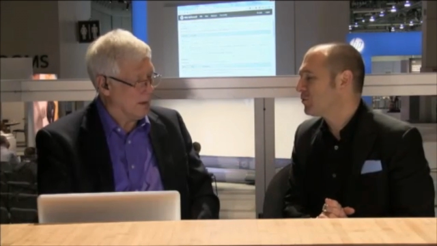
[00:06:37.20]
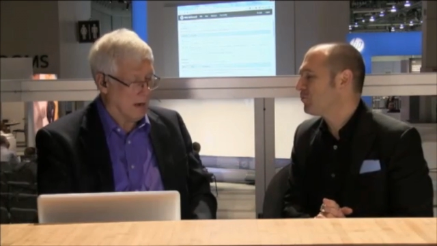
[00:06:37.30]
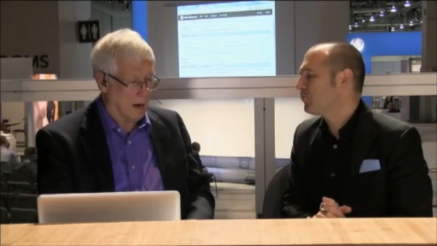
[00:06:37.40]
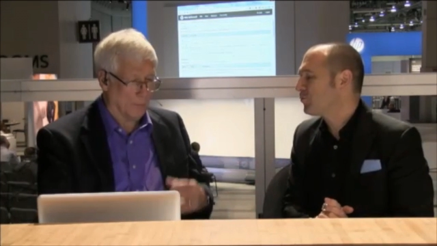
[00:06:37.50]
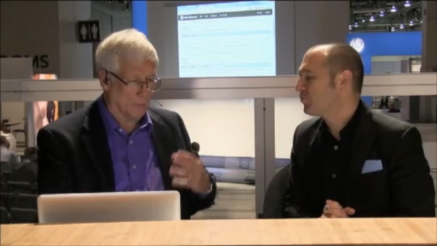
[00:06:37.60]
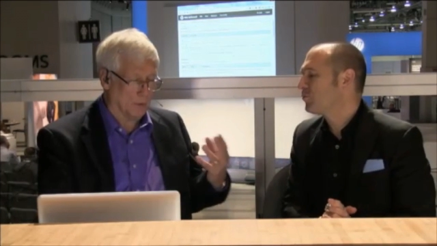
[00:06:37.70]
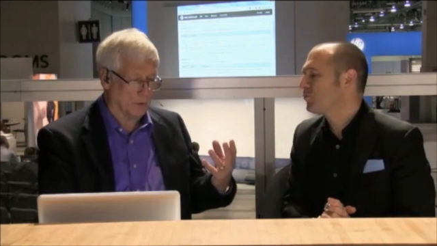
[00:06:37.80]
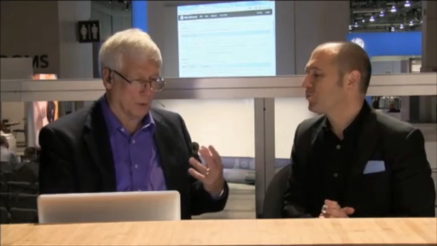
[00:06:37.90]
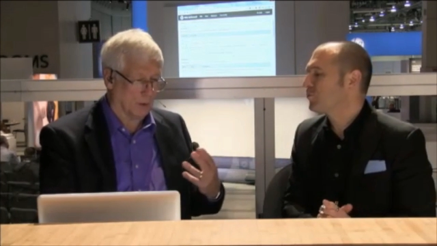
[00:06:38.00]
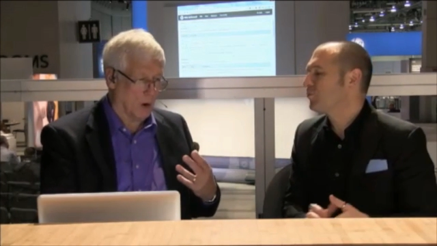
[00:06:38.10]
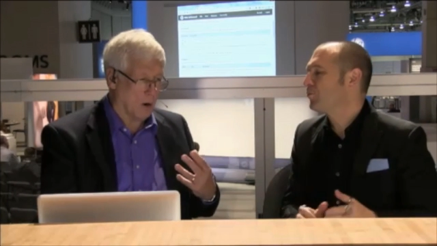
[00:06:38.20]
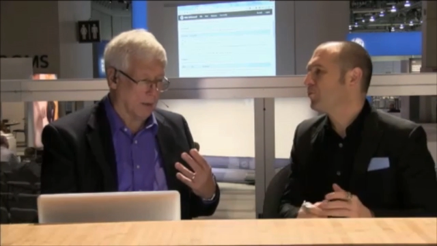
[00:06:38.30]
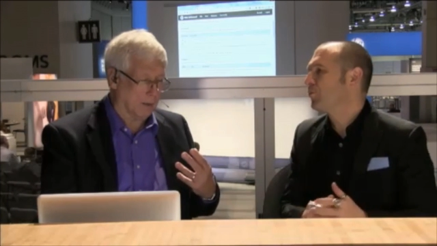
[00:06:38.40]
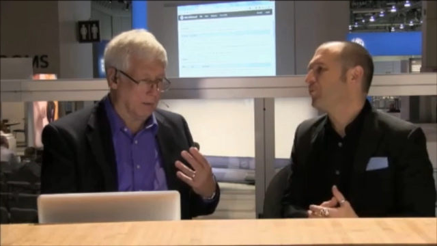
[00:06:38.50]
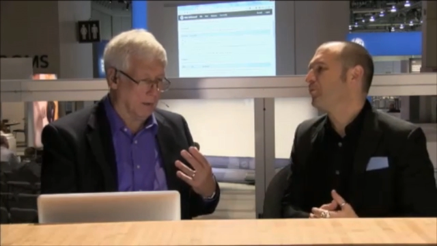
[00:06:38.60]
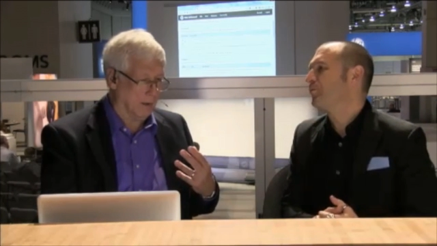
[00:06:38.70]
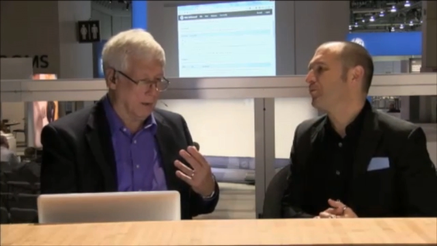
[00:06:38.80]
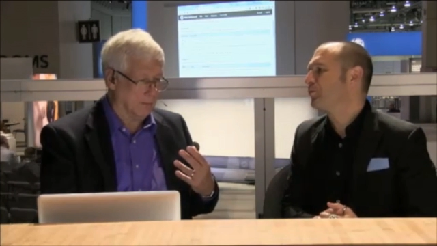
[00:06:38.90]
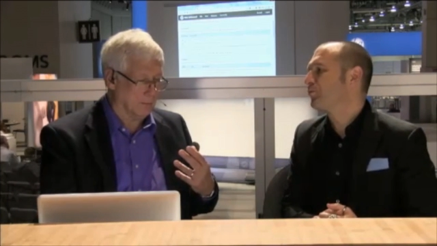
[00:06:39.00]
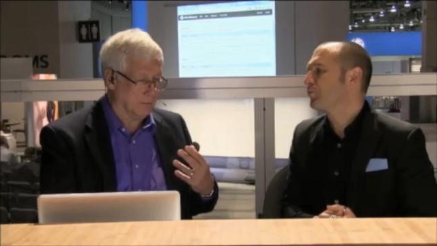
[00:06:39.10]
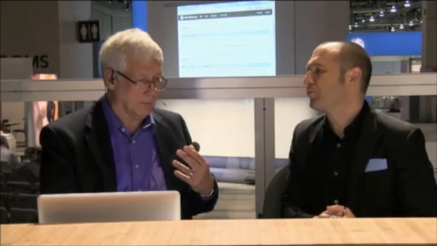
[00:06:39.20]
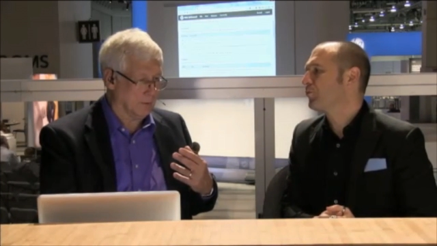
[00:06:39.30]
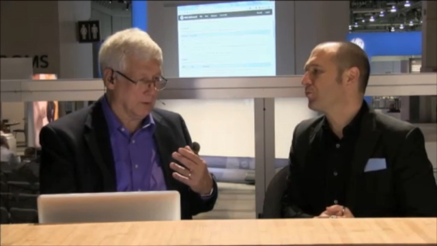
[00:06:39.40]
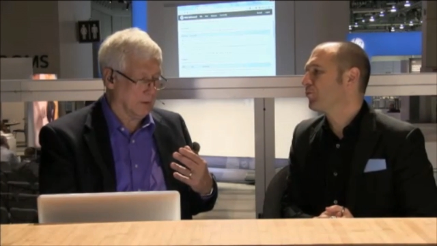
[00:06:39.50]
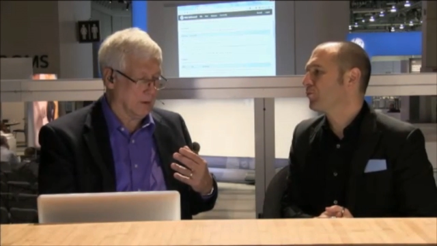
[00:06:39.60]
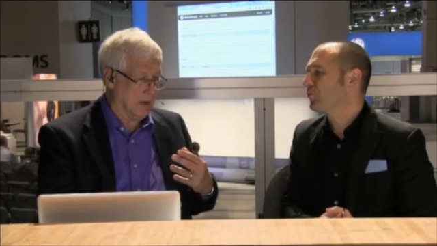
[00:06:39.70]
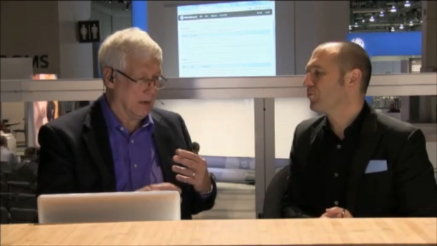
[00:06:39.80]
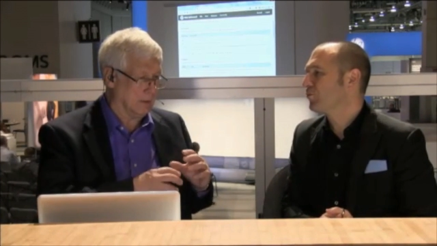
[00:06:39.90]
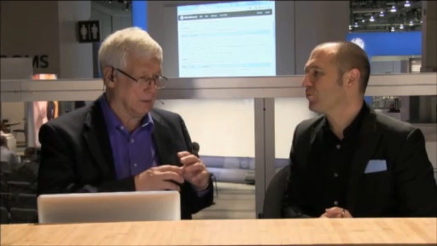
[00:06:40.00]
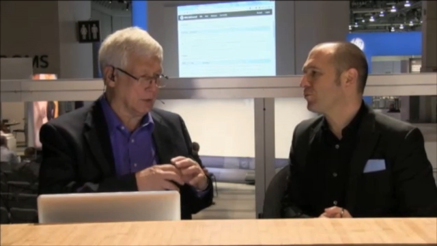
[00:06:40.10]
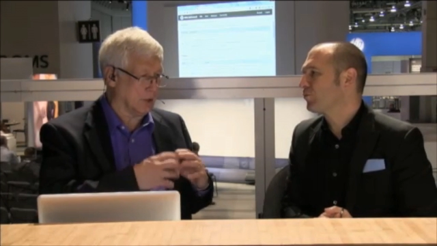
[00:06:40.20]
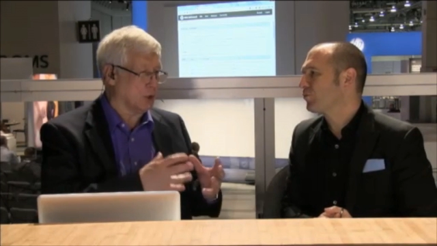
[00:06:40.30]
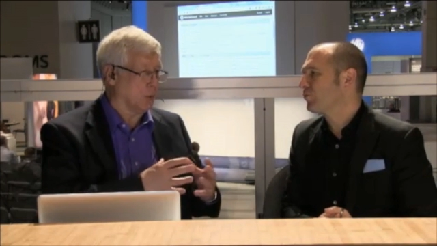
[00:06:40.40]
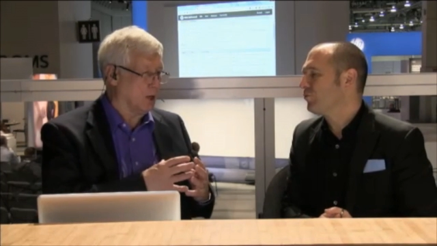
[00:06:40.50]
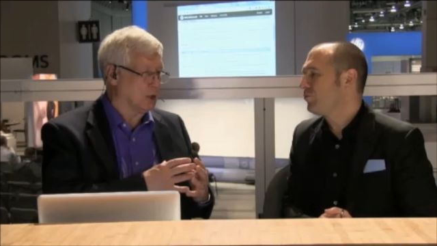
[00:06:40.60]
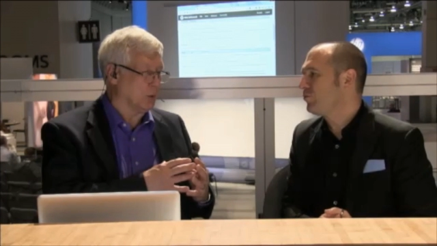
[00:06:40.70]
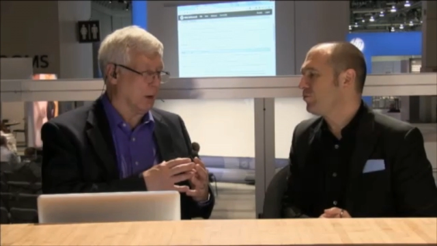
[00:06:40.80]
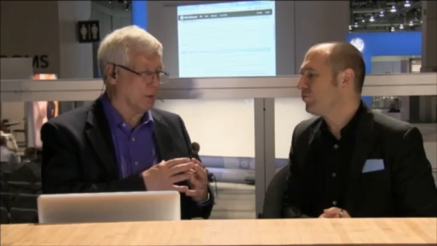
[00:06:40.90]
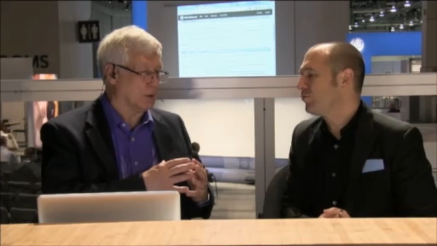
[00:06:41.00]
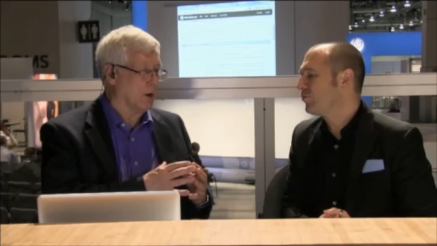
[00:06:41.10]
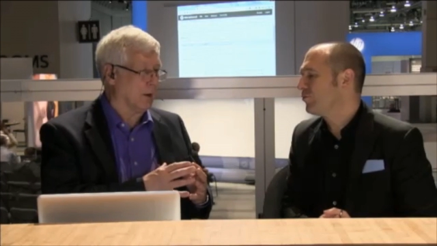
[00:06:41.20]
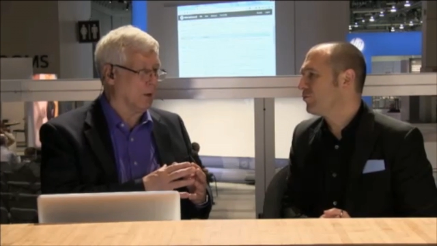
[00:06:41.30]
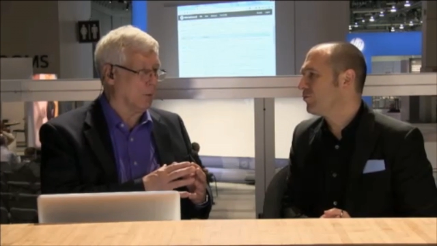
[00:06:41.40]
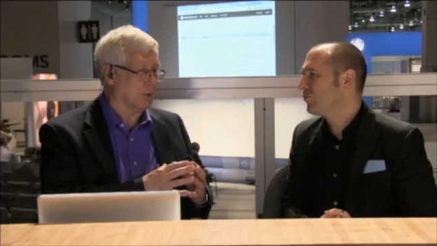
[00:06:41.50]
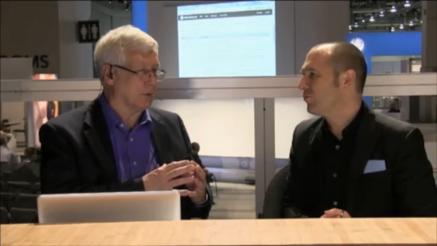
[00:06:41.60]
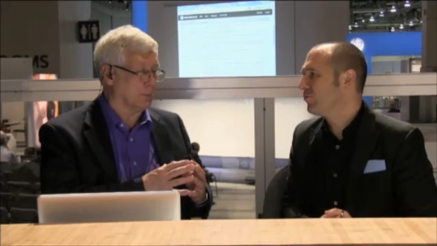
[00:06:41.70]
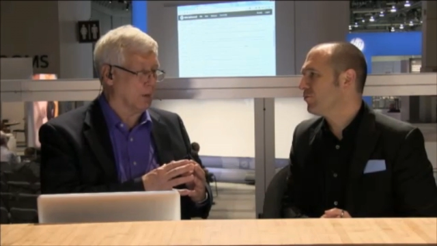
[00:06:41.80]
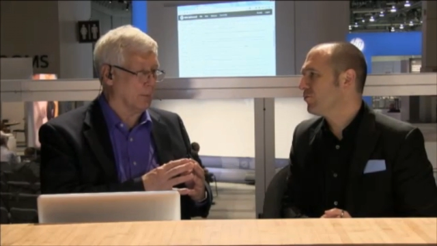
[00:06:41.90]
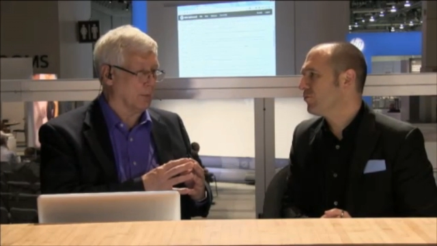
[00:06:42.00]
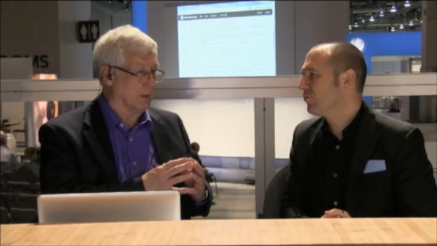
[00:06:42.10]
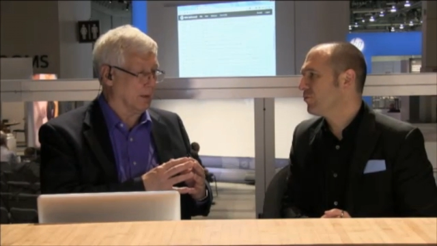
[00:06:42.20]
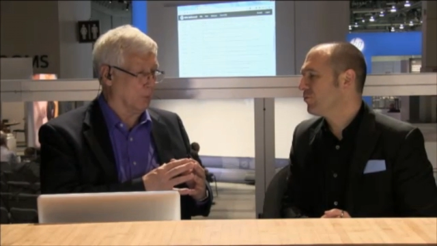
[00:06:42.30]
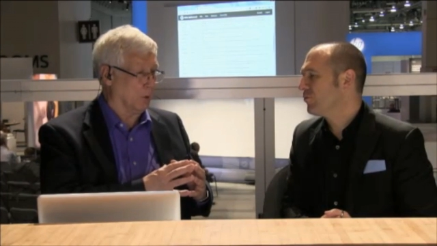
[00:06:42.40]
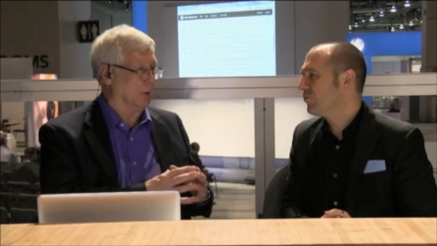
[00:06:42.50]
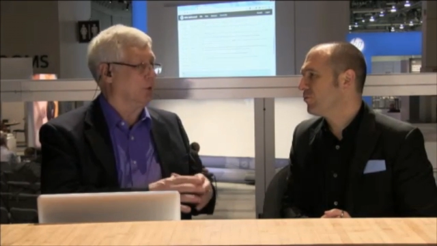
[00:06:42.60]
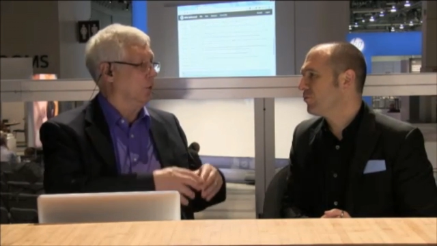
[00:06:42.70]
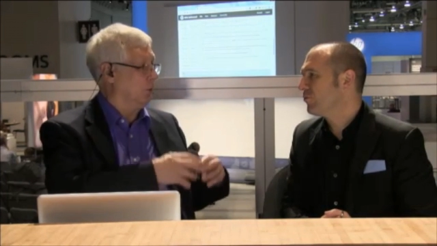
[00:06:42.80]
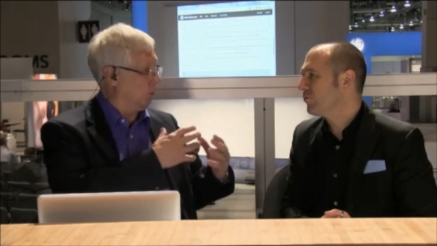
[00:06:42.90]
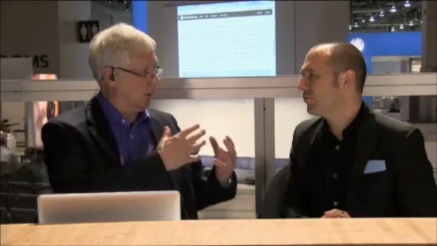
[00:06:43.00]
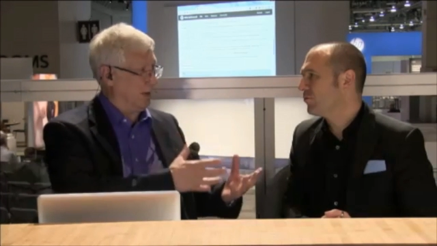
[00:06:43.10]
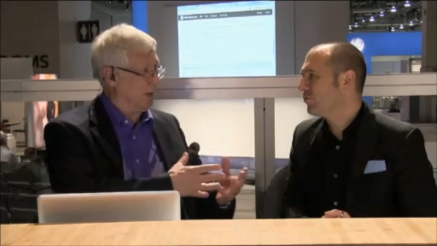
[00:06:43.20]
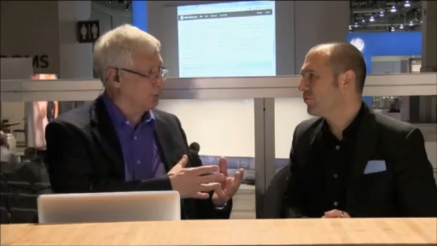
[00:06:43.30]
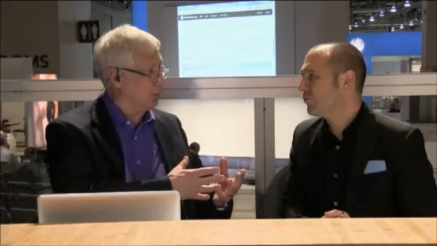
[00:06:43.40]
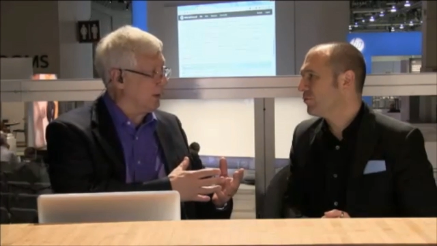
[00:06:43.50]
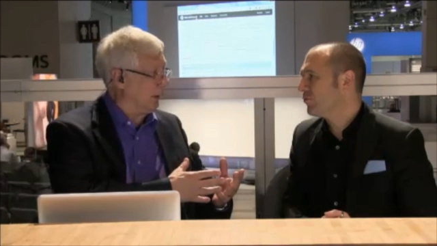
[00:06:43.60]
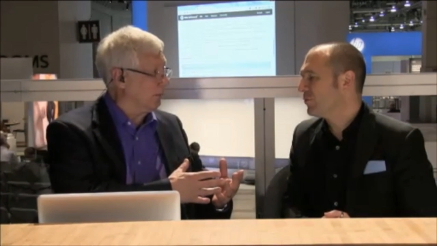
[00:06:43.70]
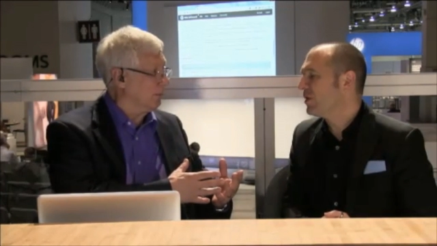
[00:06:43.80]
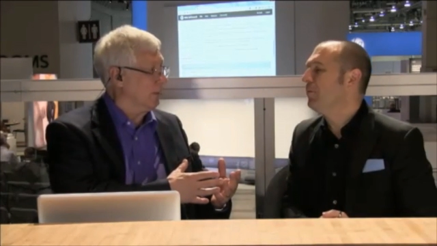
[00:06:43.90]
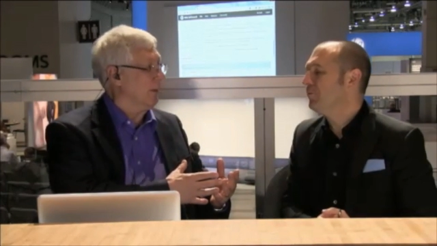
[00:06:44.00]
Speaker 1: I was recalling uh, a situation. I was talking with some people that had worked with HP yeah.